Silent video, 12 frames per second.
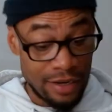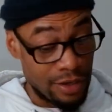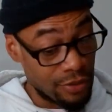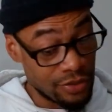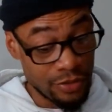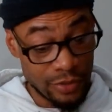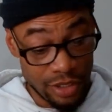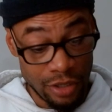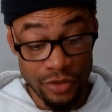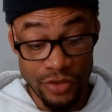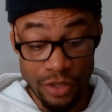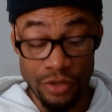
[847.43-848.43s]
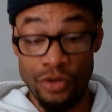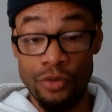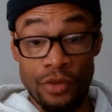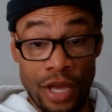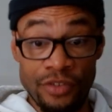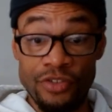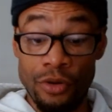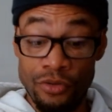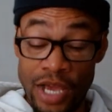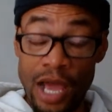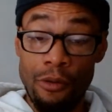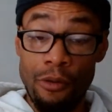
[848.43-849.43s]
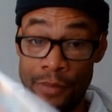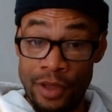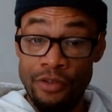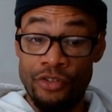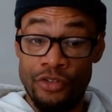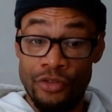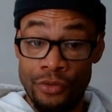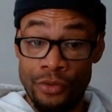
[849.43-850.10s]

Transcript: No, it's a return to sender. You that's your tower, bitch.